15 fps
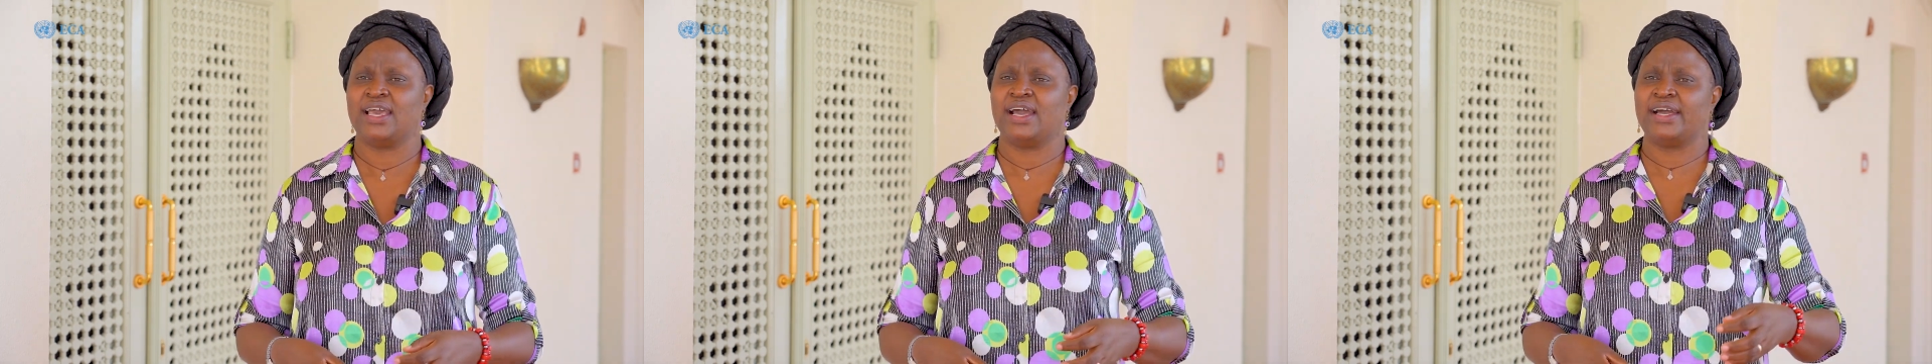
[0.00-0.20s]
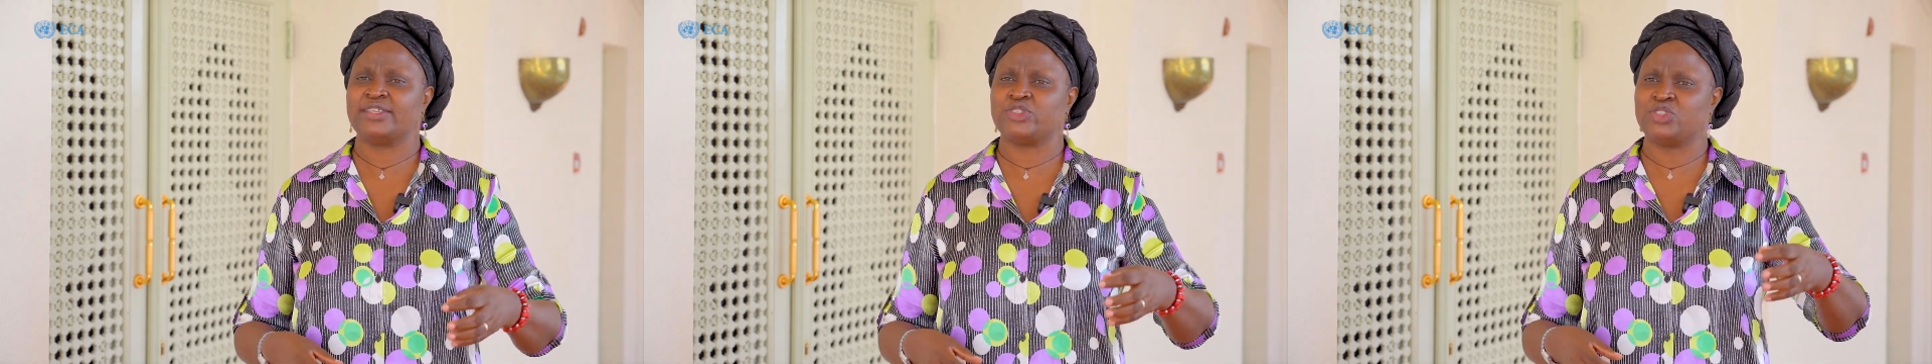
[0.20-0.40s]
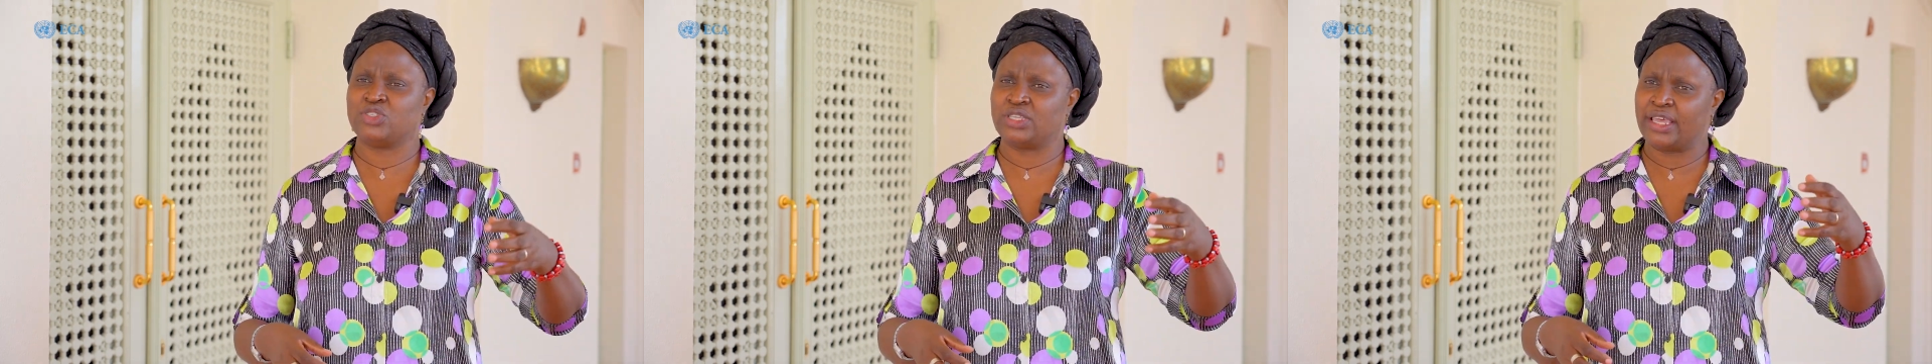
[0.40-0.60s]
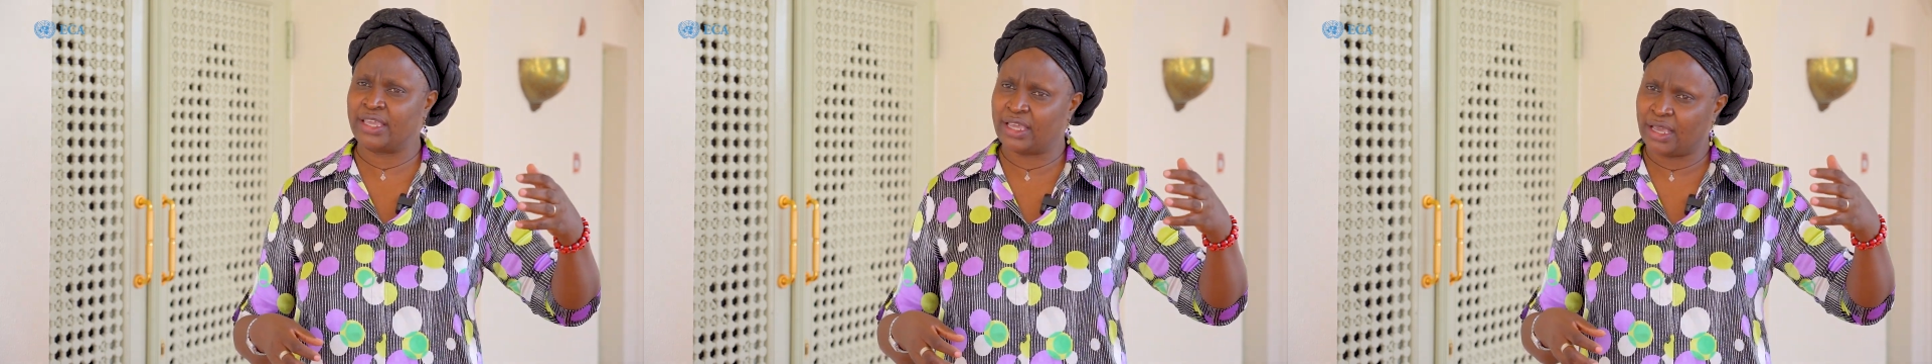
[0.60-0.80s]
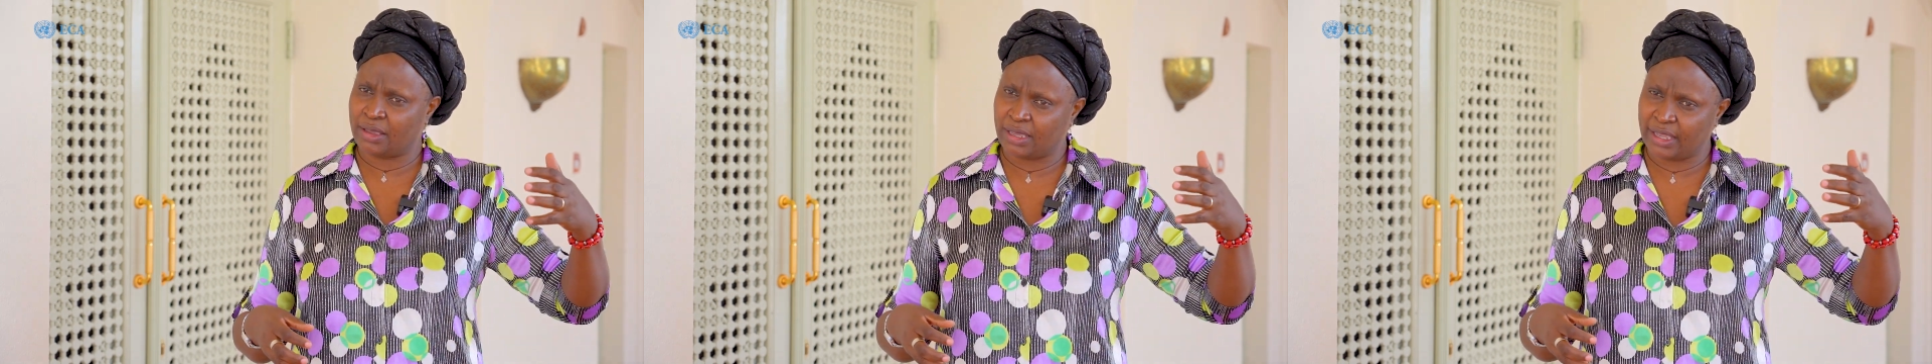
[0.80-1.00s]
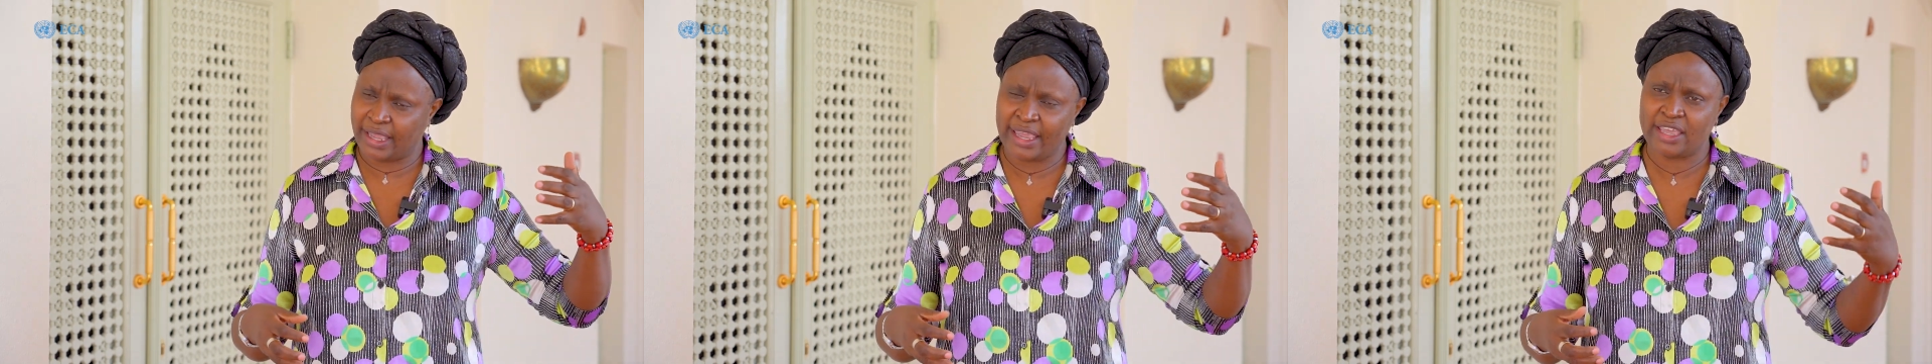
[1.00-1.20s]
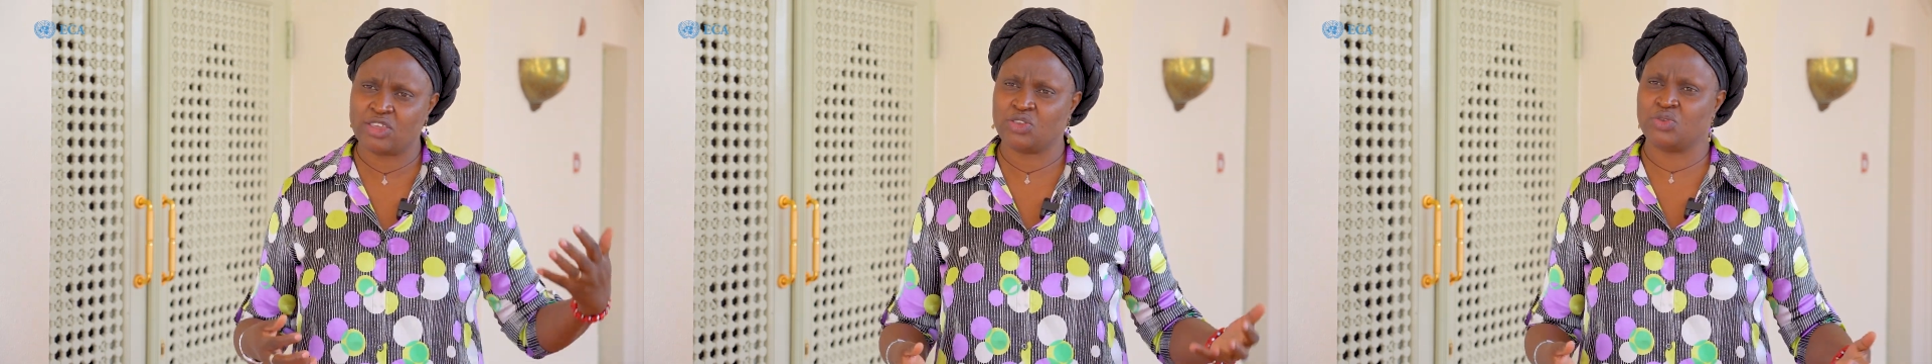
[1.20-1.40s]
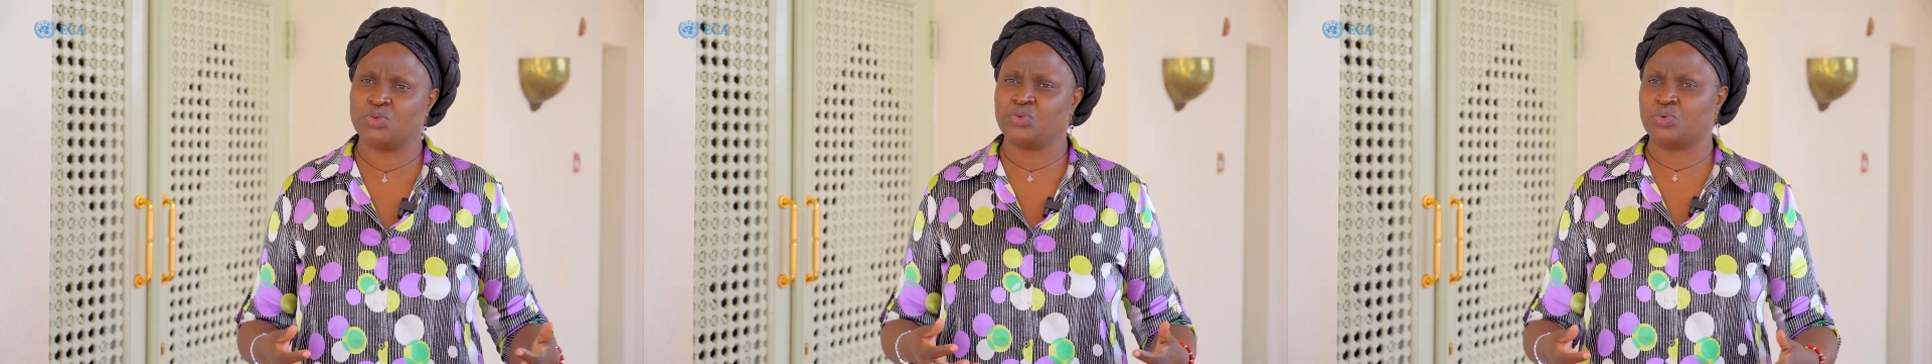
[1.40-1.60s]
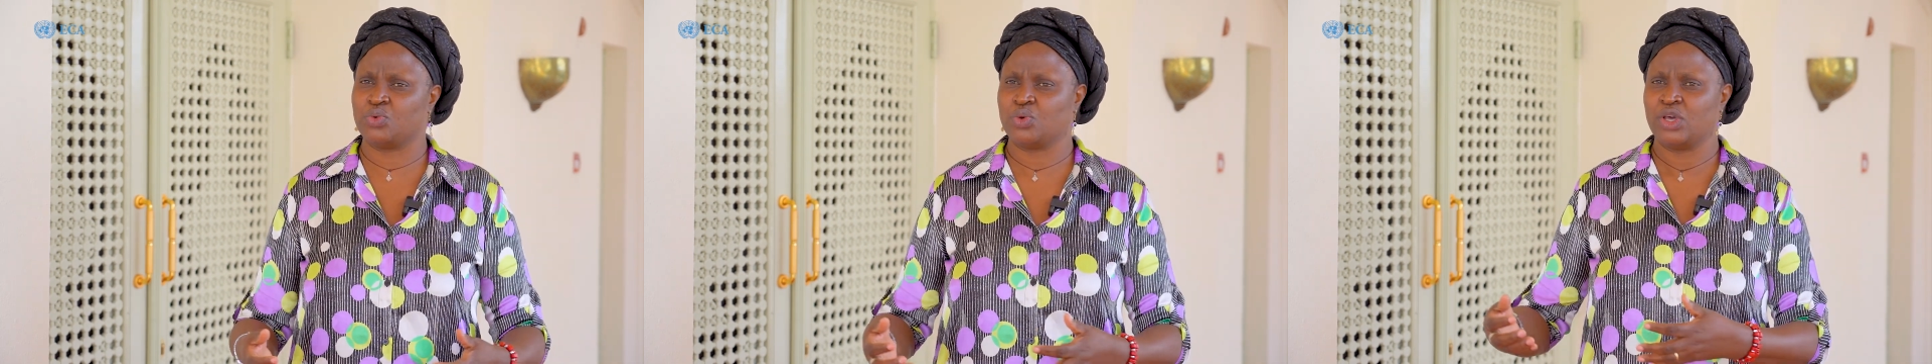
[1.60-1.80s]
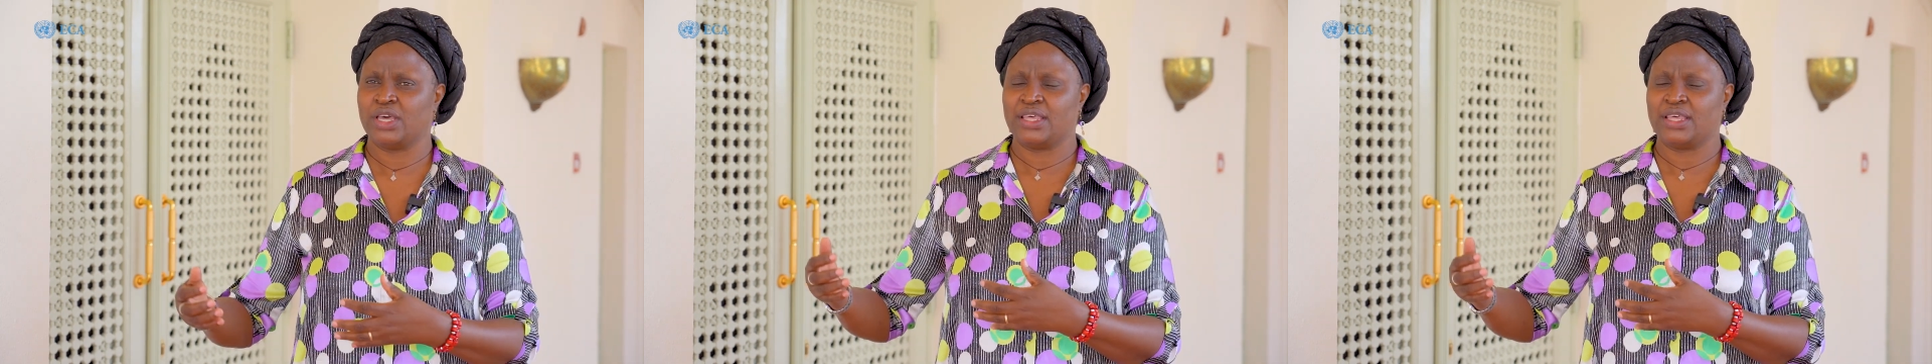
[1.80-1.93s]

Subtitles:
as AU,